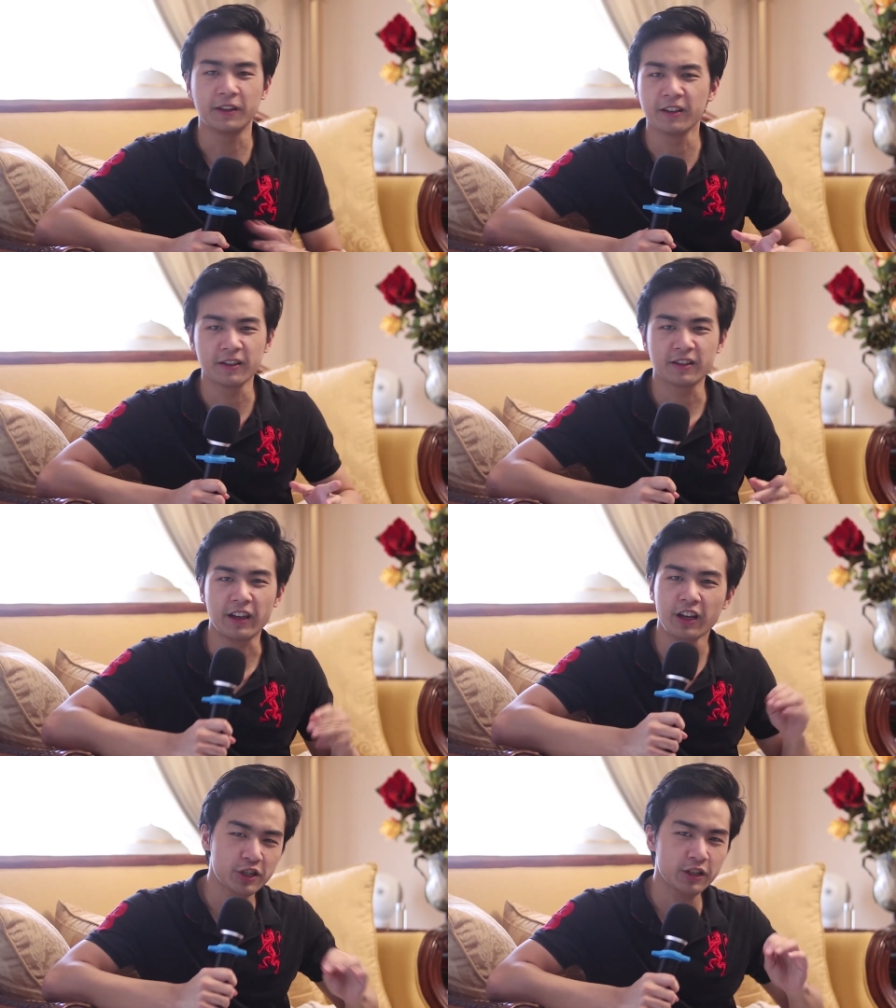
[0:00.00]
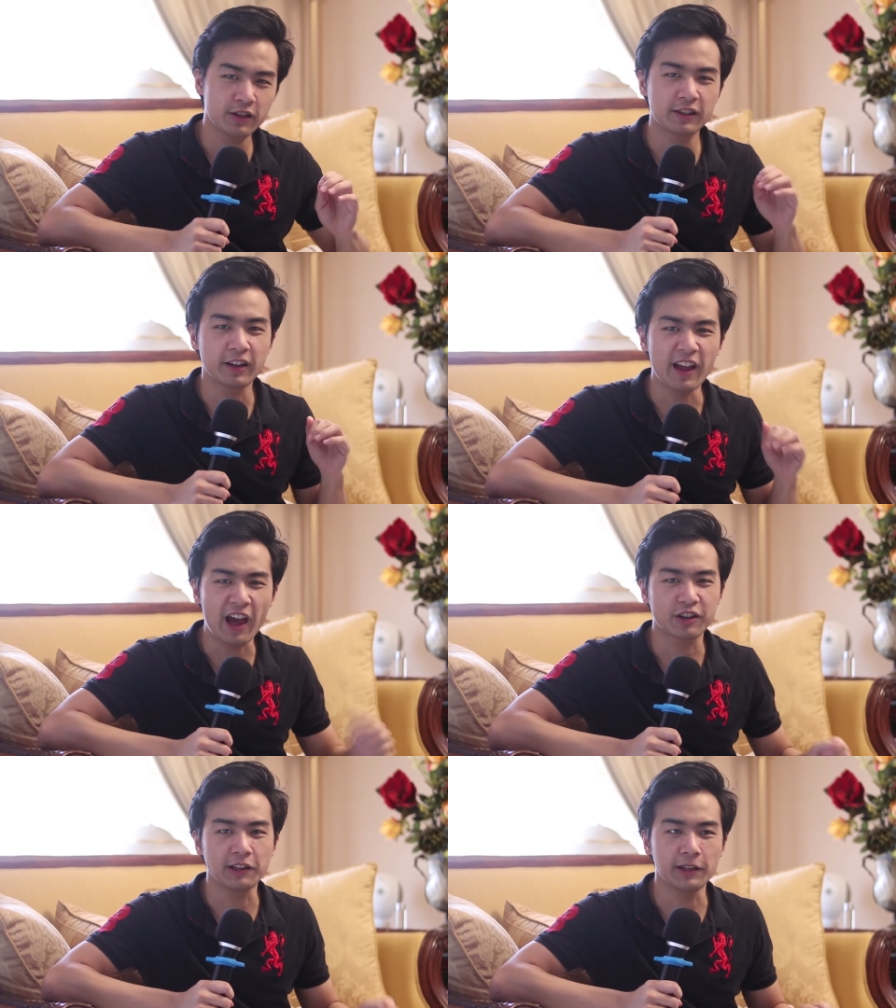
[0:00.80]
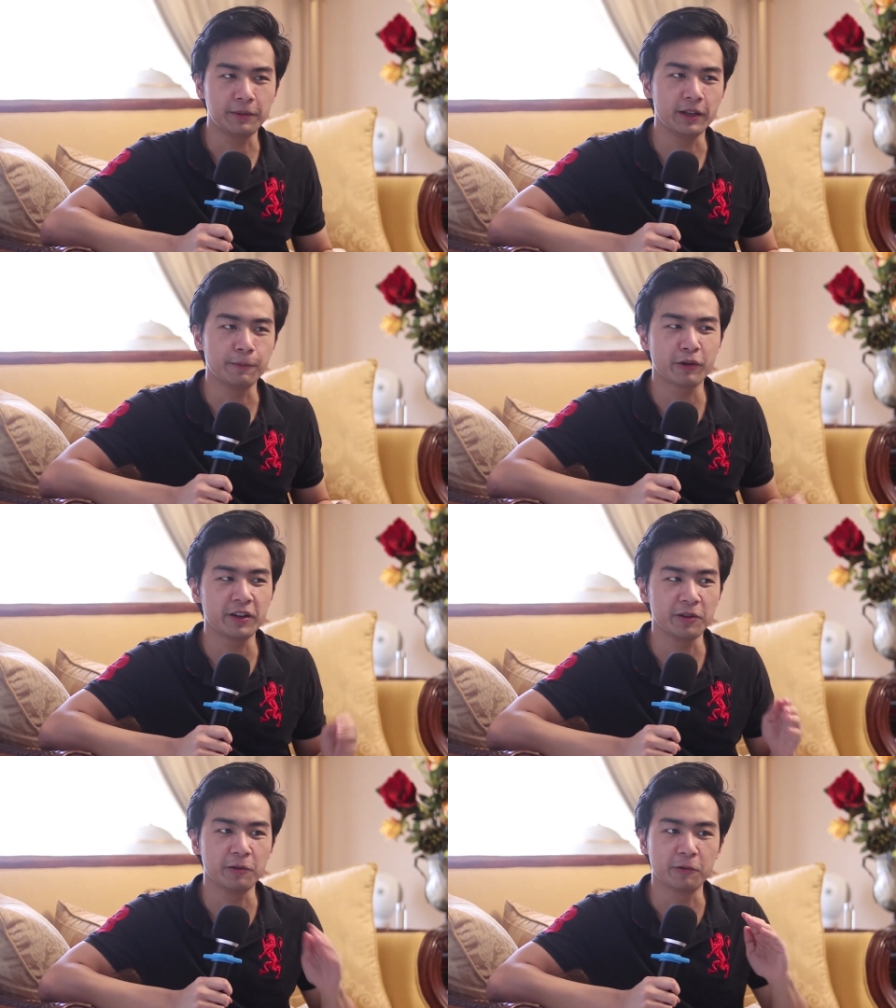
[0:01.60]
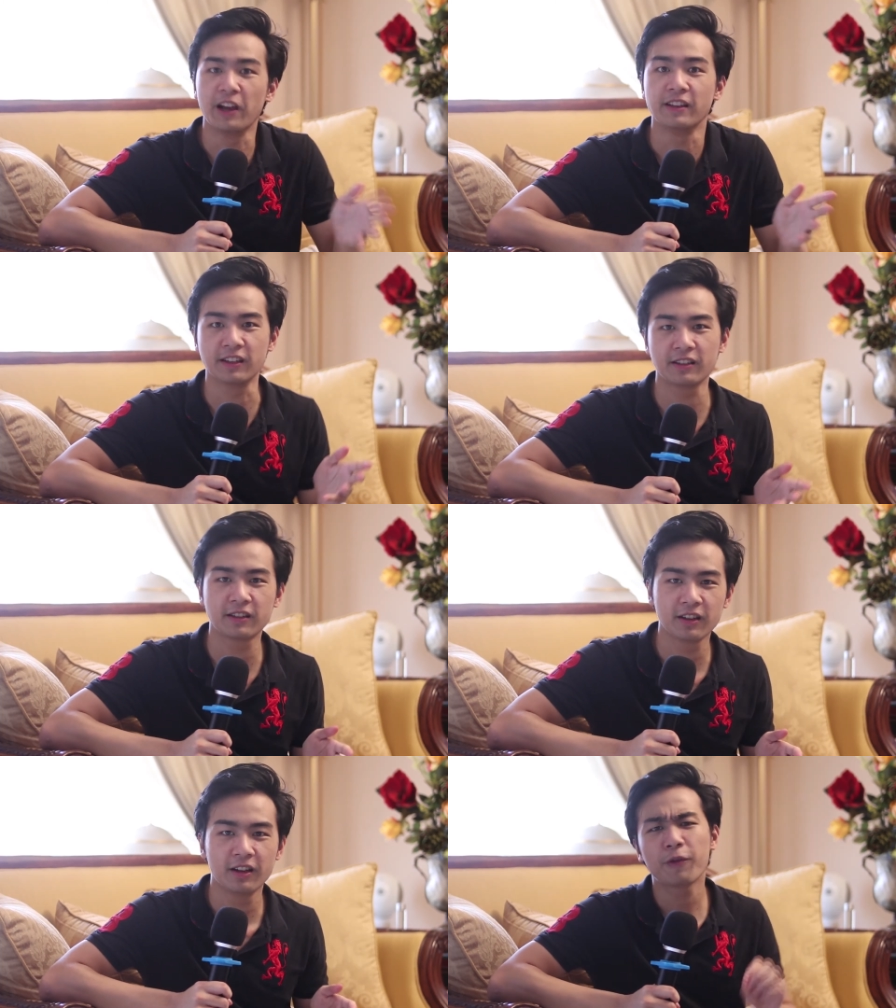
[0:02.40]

because Asians can actually be pretty racist.